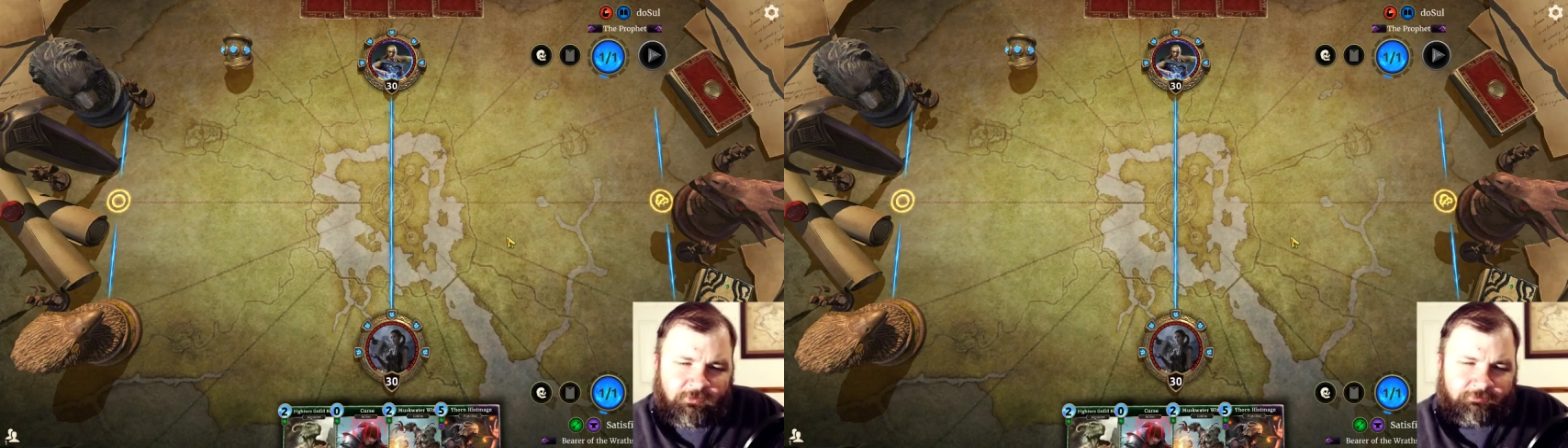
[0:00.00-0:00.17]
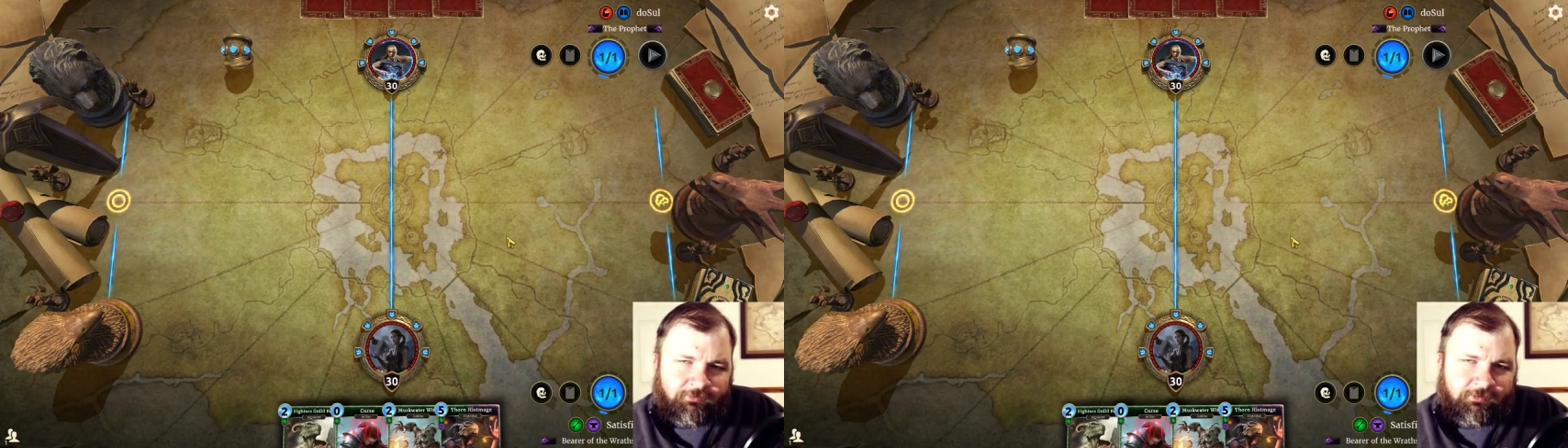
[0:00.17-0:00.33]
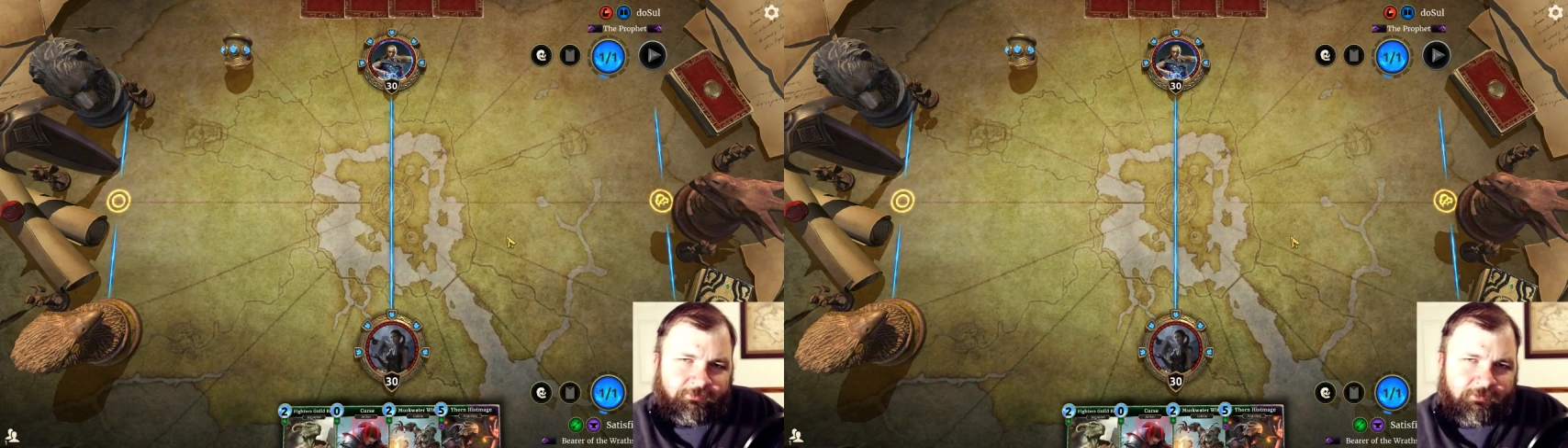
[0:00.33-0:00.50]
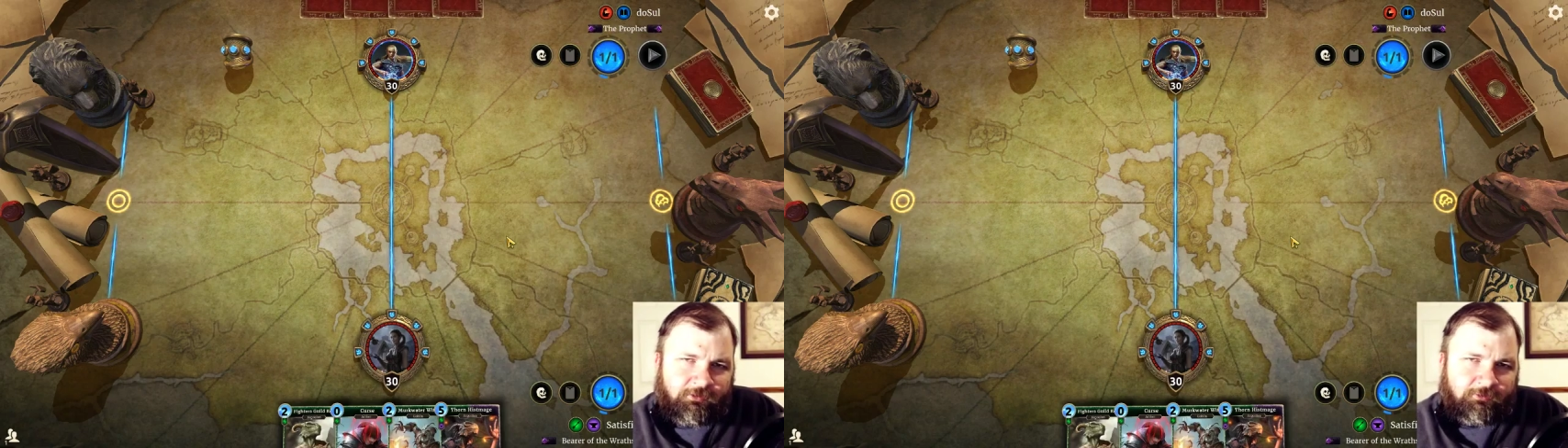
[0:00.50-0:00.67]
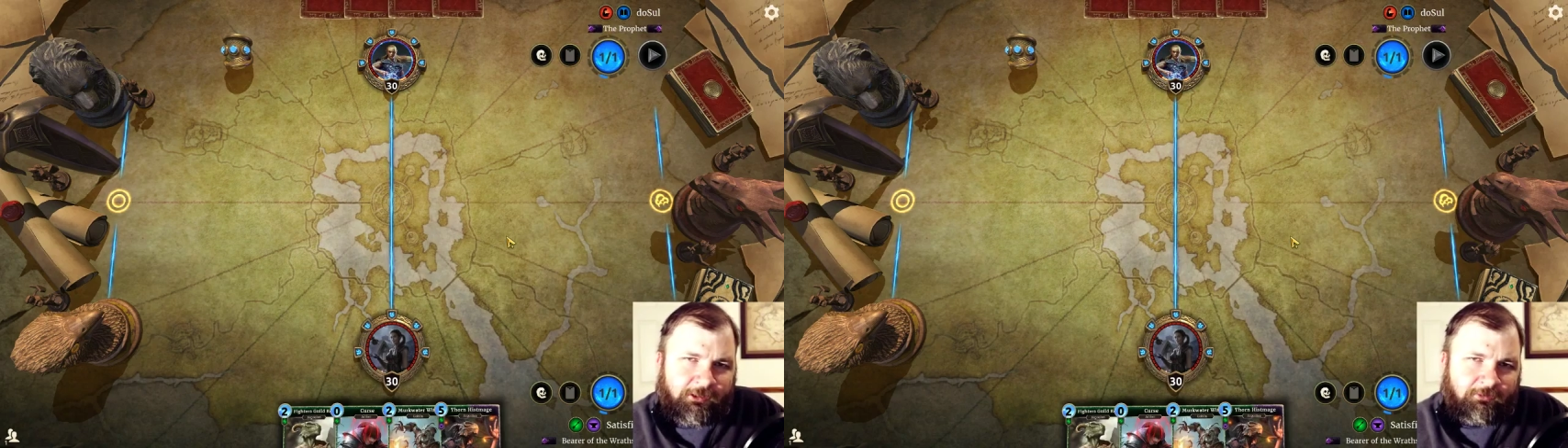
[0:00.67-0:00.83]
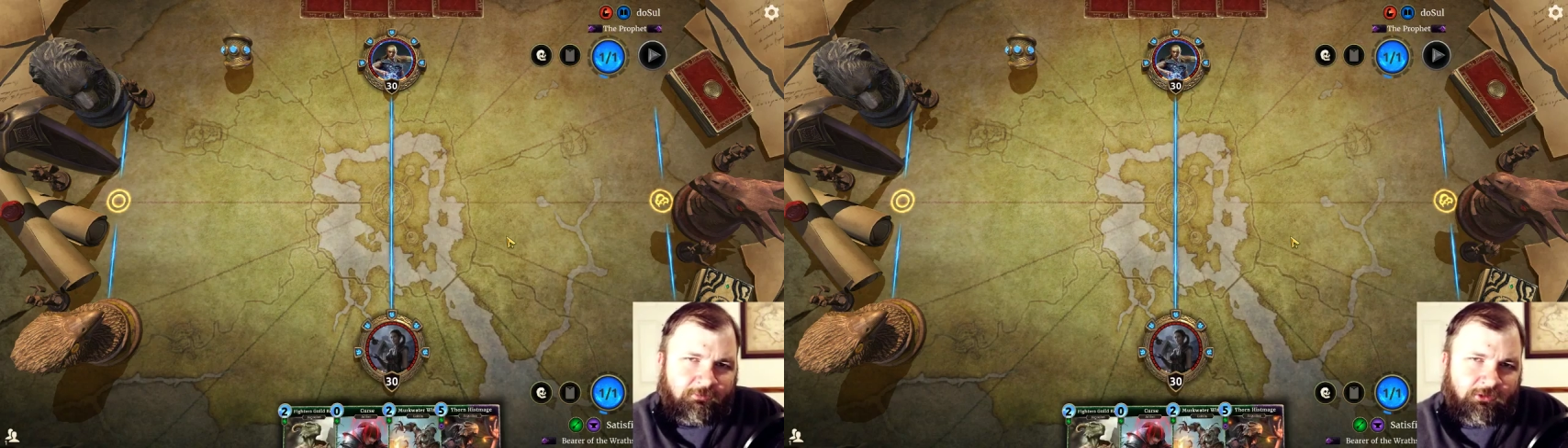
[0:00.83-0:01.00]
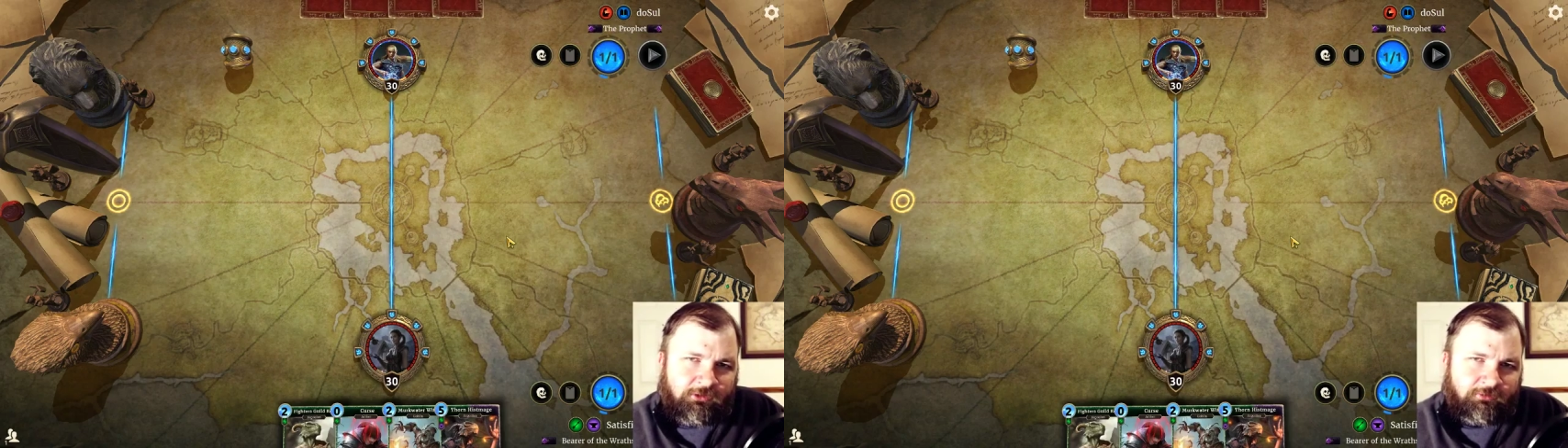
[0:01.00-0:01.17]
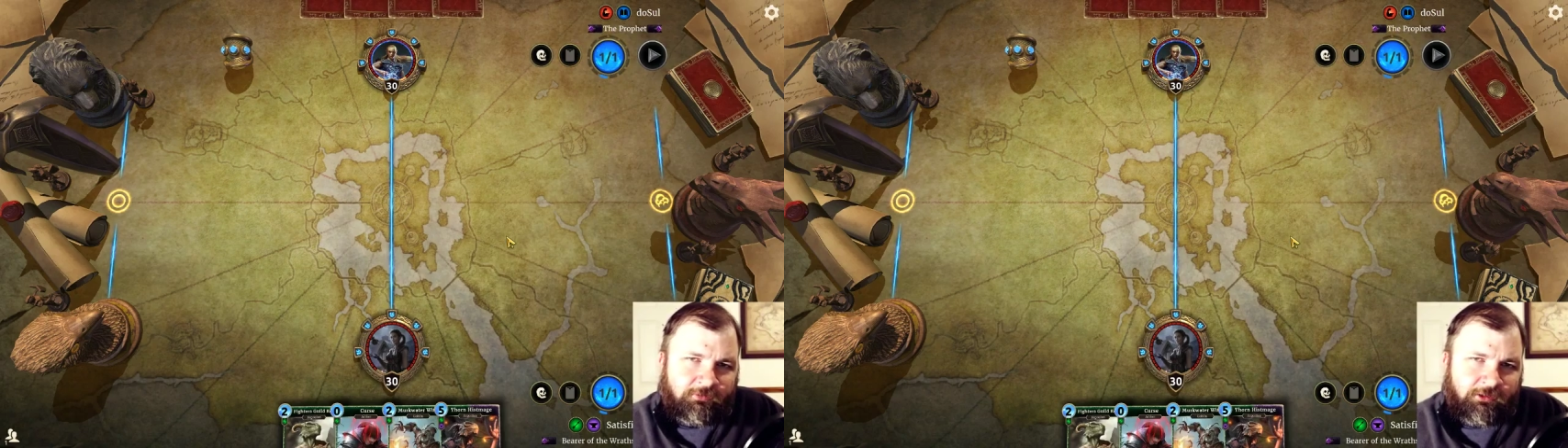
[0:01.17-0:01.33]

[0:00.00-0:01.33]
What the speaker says: Definitely have to go back and watch the